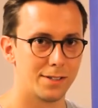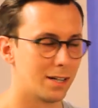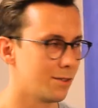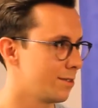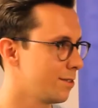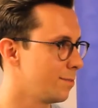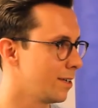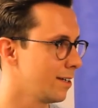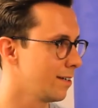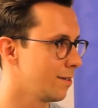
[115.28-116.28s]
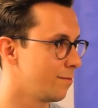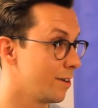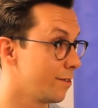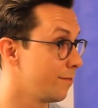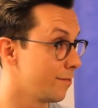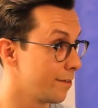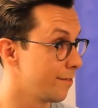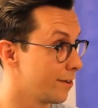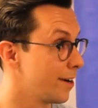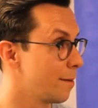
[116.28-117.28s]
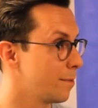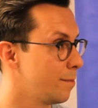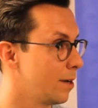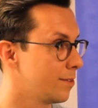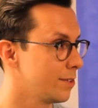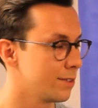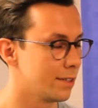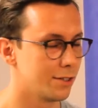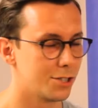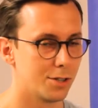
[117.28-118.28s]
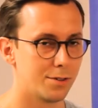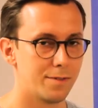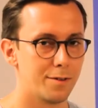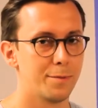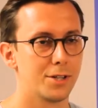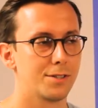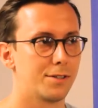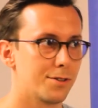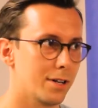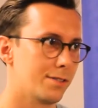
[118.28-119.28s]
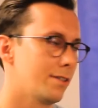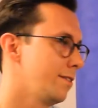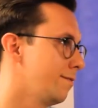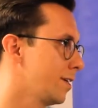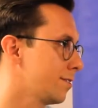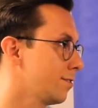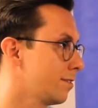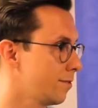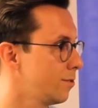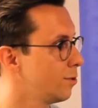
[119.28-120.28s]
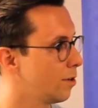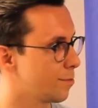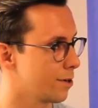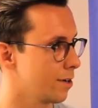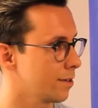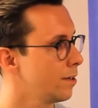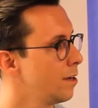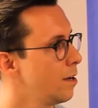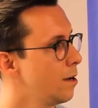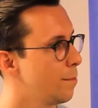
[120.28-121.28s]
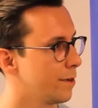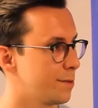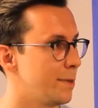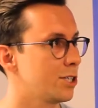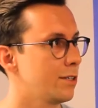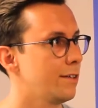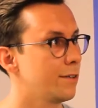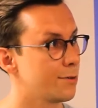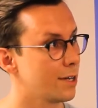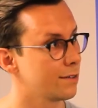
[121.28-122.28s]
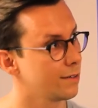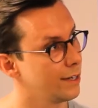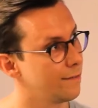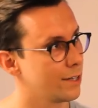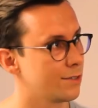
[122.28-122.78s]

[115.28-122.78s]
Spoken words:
just announced this Monday. I'm very, very, very happy about this. Yeah. And it shows very much the trust that the investors give into our product, but especially the trust the